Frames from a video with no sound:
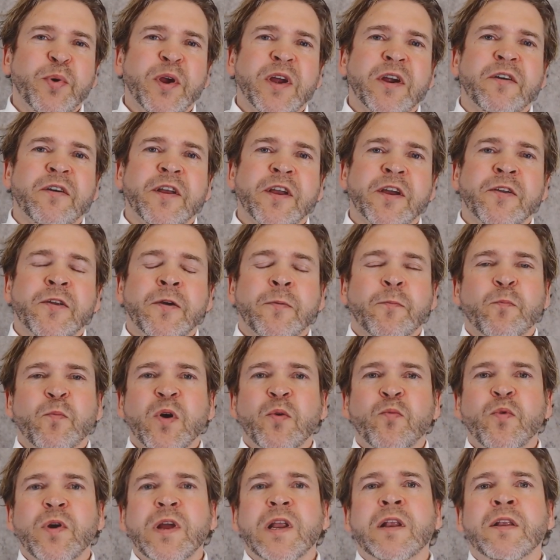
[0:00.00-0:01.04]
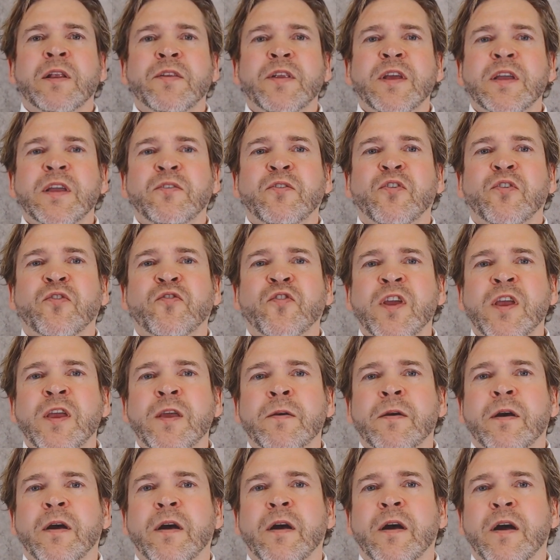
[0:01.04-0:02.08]
period, we will need to
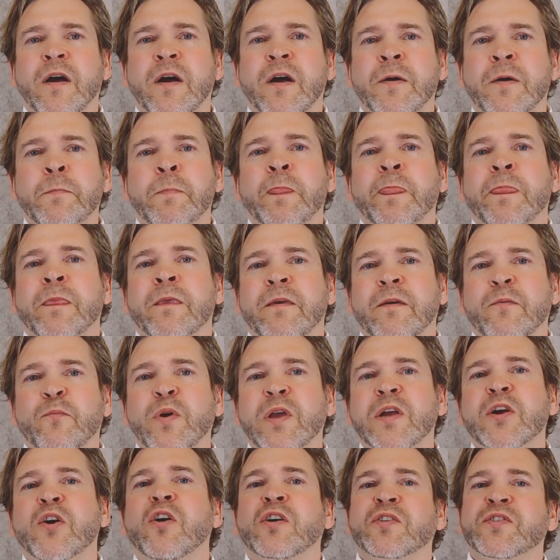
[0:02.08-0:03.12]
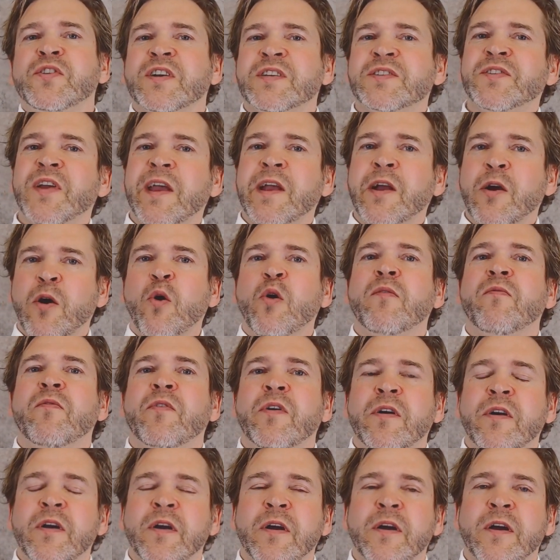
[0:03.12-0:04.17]
see, we can't just take
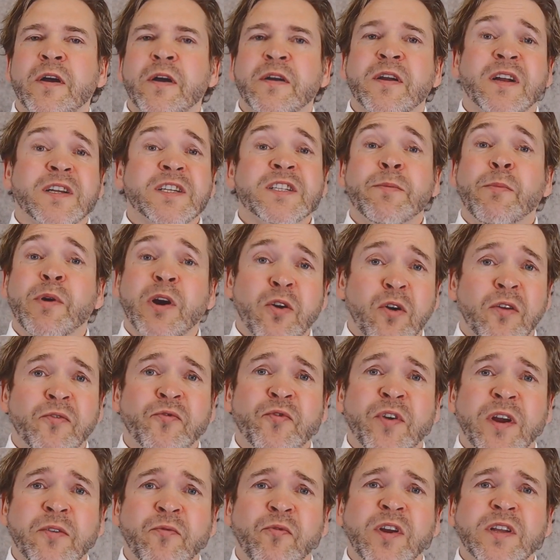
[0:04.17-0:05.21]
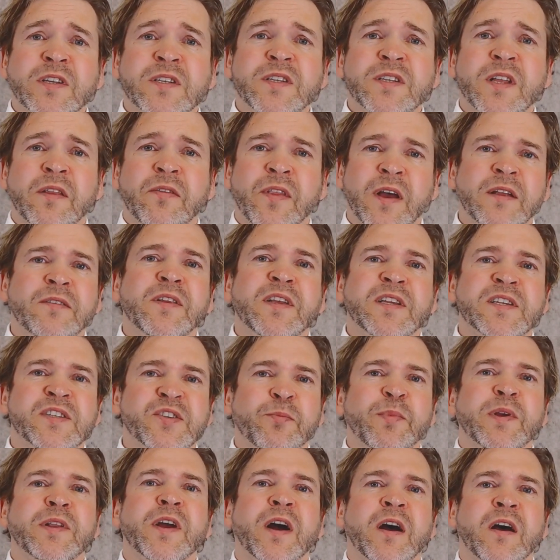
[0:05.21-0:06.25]
over a customer contract, for instance. That needs
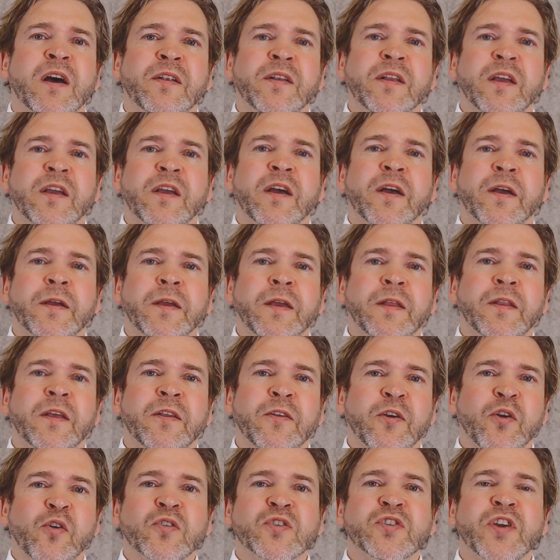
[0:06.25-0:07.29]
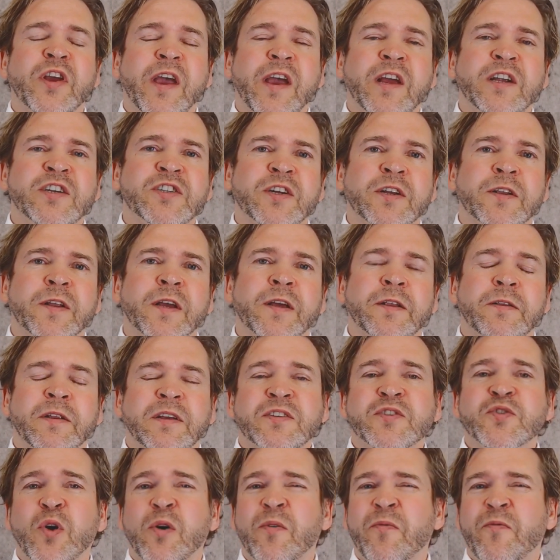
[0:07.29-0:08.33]
to be done in a negotiation.
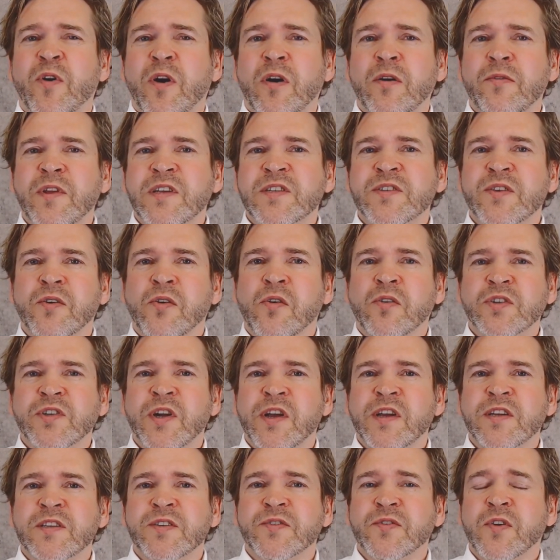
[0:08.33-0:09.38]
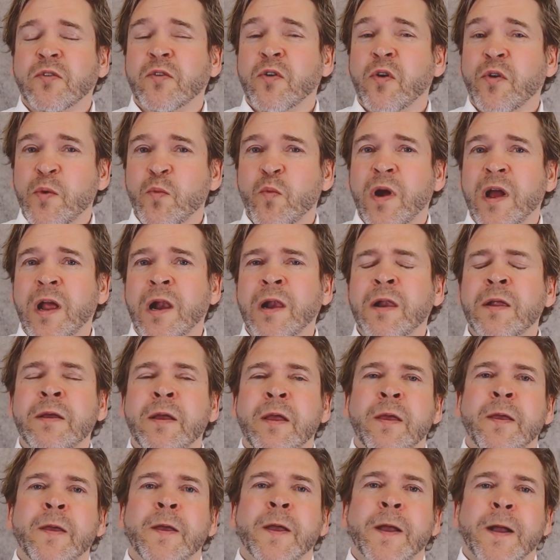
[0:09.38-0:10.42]
And so far these negotiations are going well,
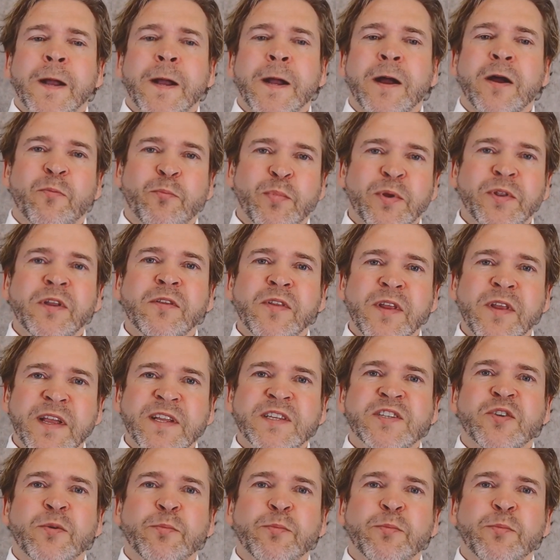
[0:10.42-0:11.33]
but it needs